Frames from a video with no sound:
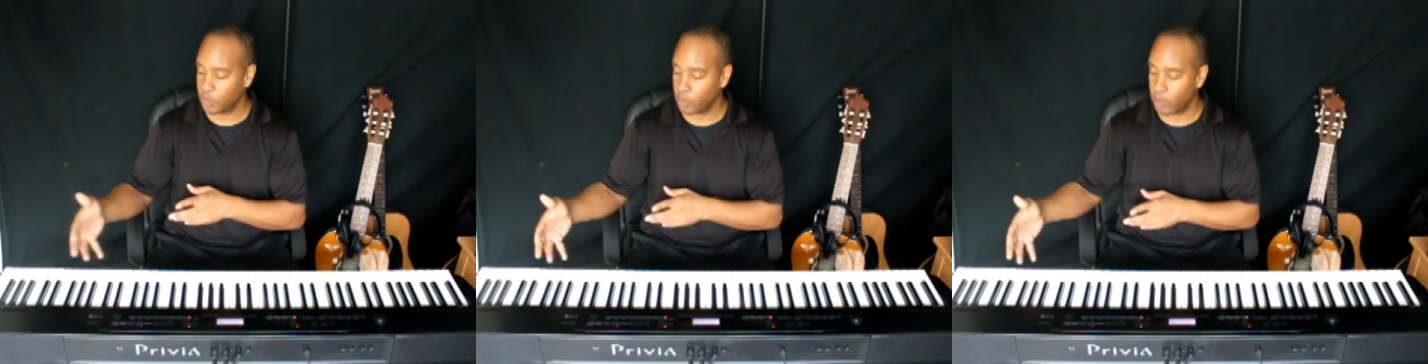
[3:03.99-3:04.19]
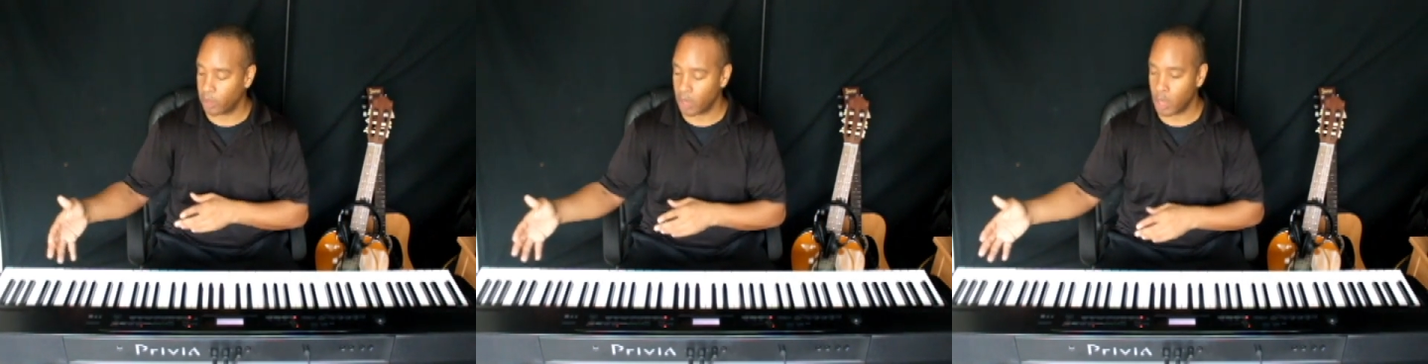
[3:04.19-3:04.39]

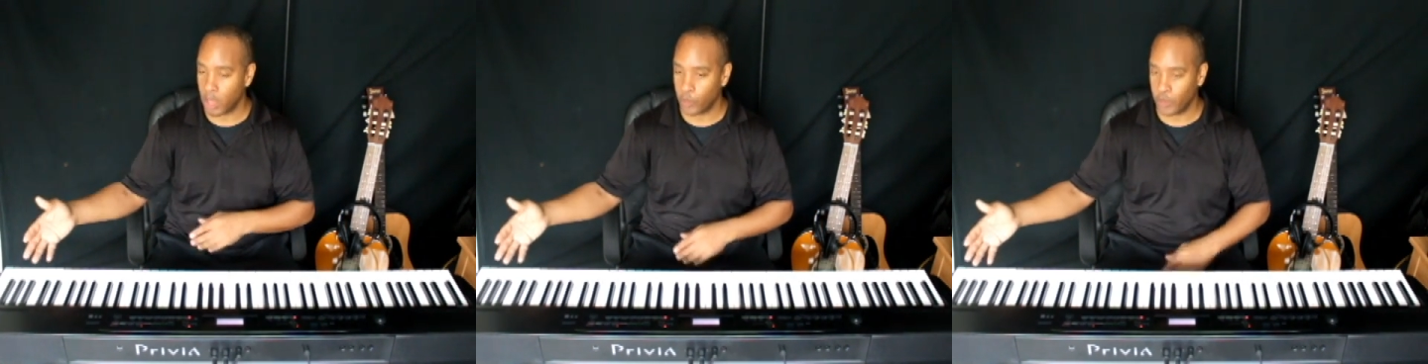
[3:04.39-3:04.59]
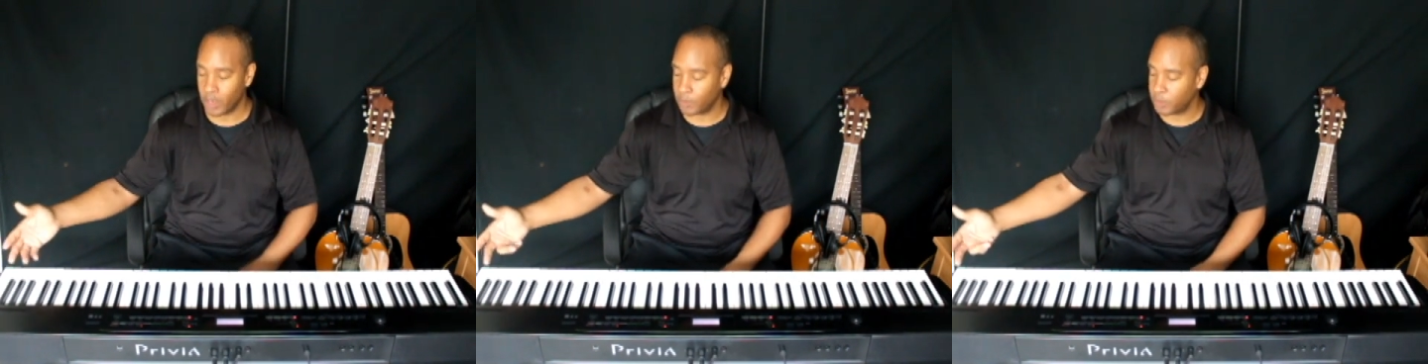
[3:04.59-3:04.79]
going
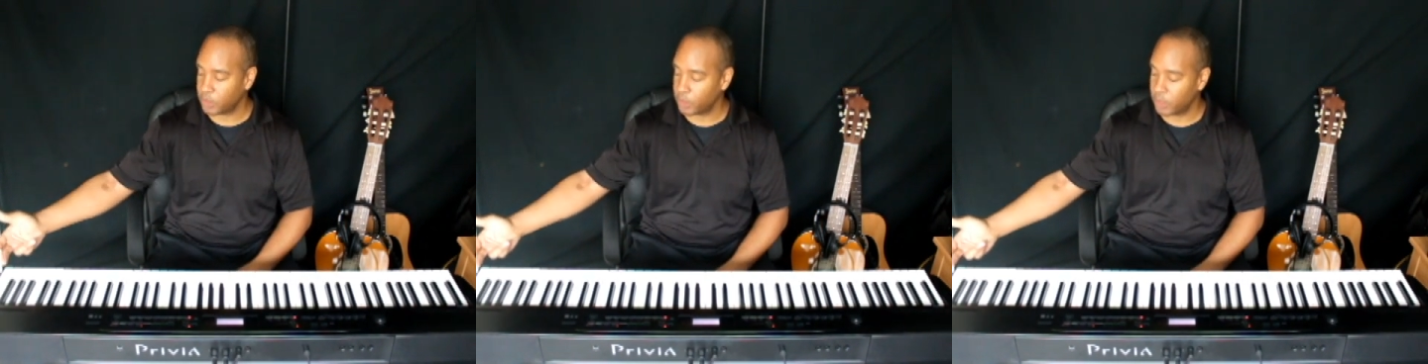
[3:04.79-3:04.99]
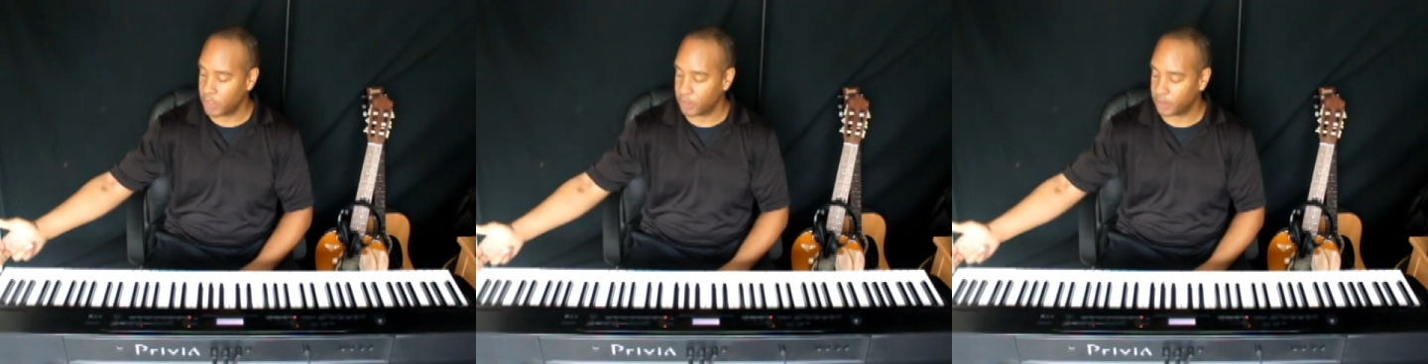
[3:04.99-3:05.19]
all the way up
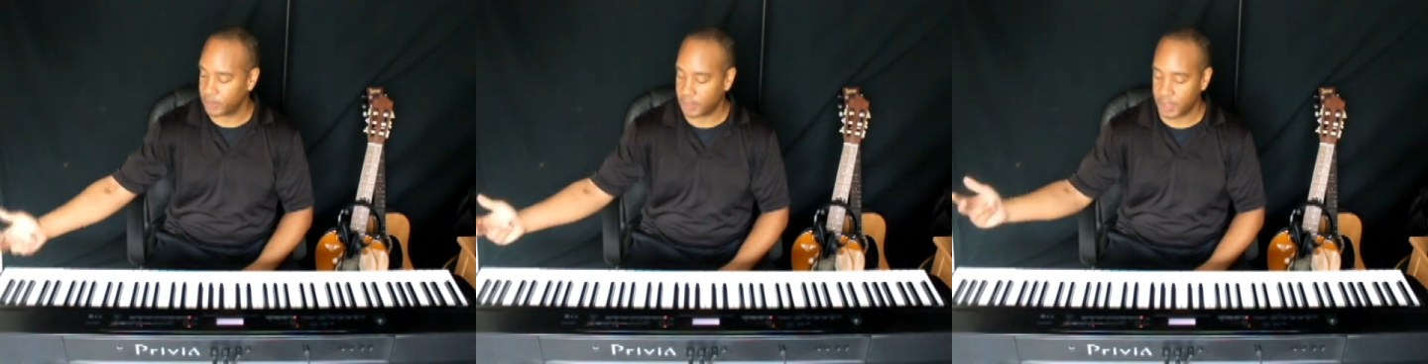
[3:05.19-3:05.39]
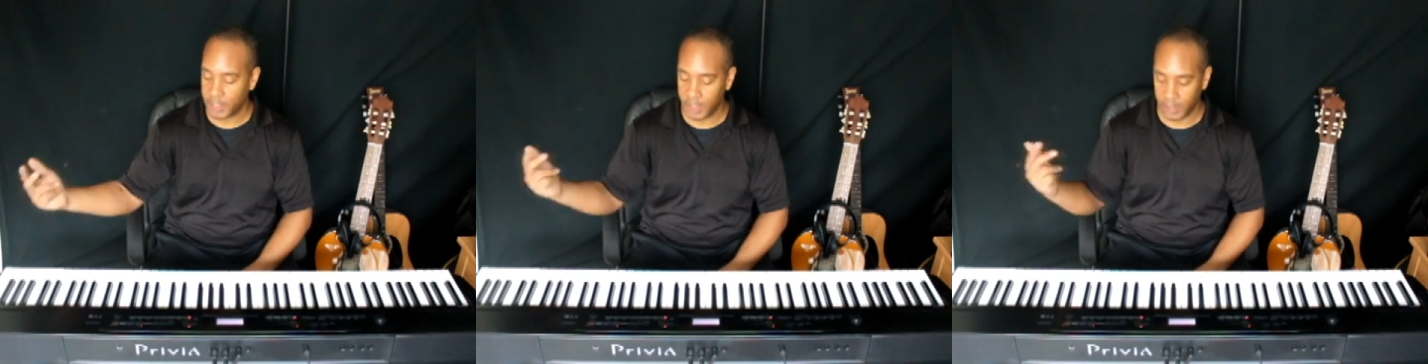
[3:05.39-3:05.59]
until you get to
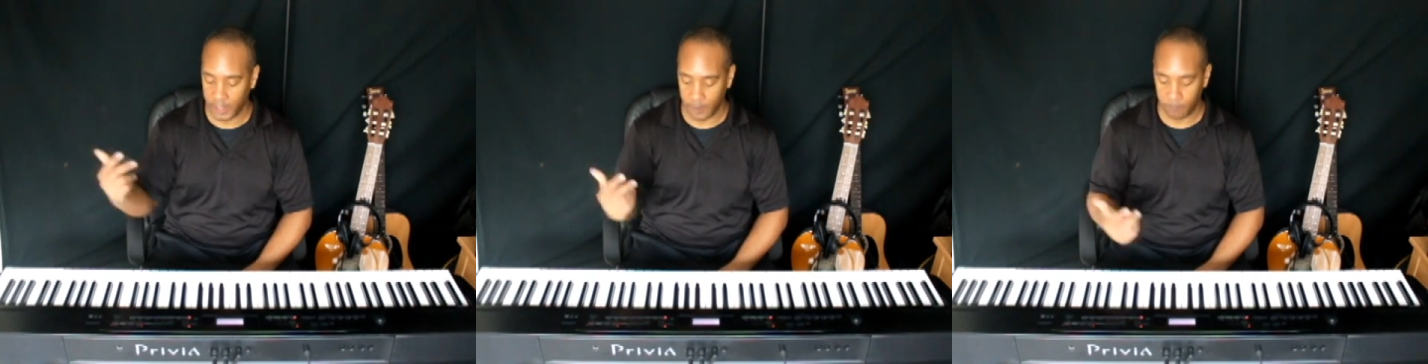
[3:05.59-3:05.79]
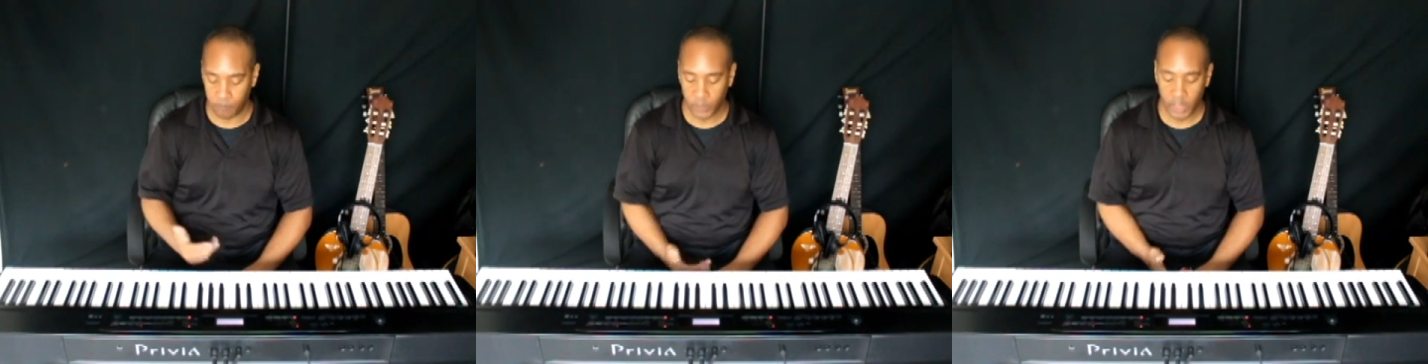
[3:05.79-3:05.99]
C
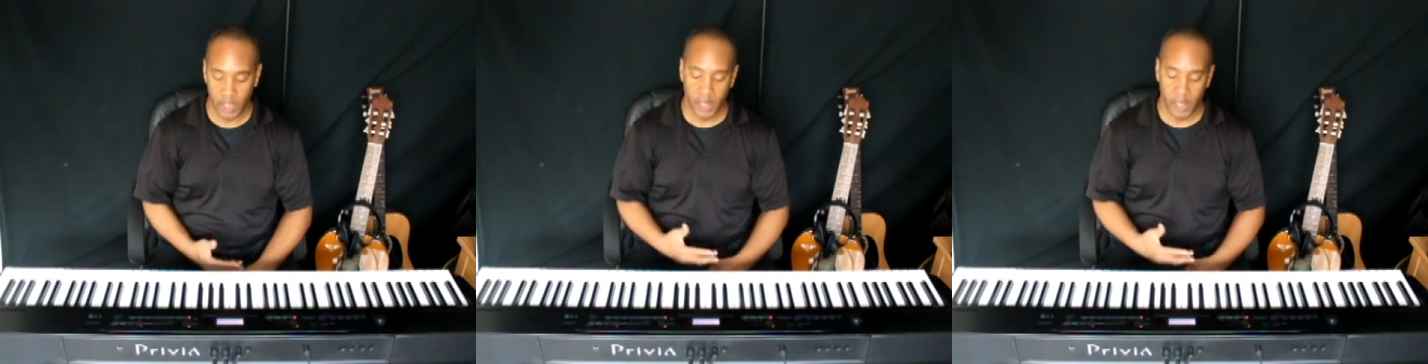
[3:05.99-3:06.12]
again.